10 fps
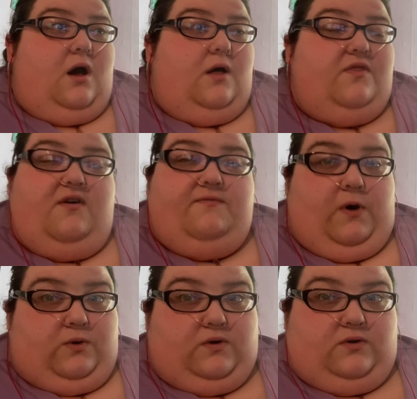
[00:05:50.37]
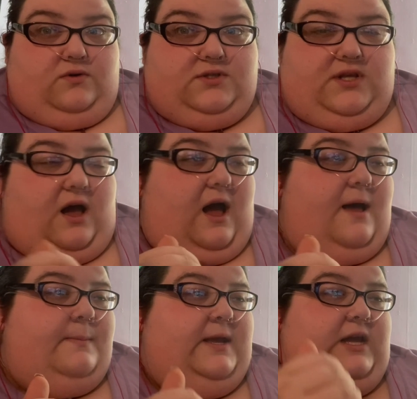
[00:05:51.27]
The vocals.
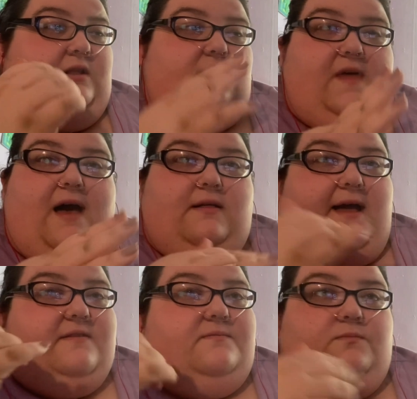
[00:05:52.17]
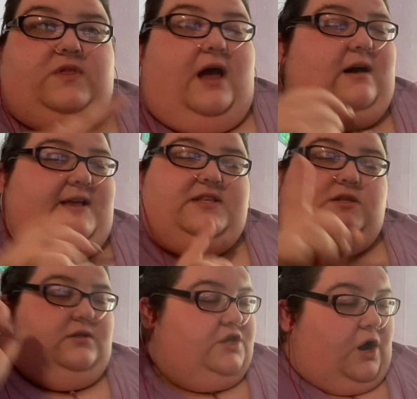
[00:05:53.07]
I mean, that last
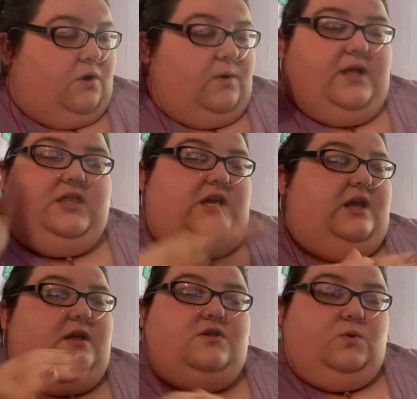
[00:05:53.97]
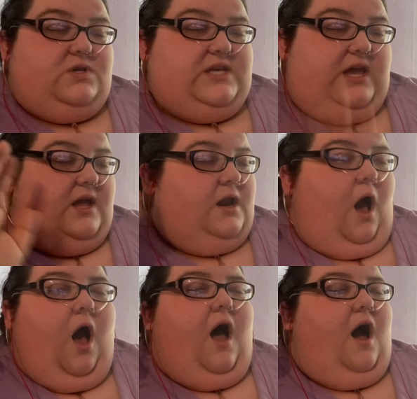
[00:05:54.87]
note at the end, towards the end,
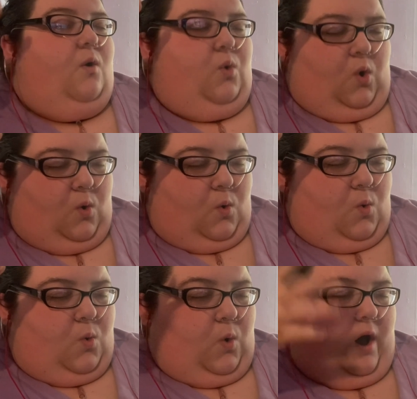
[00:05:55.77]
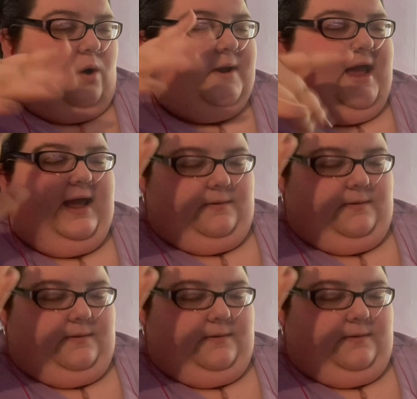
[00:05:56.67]
whoo, okay.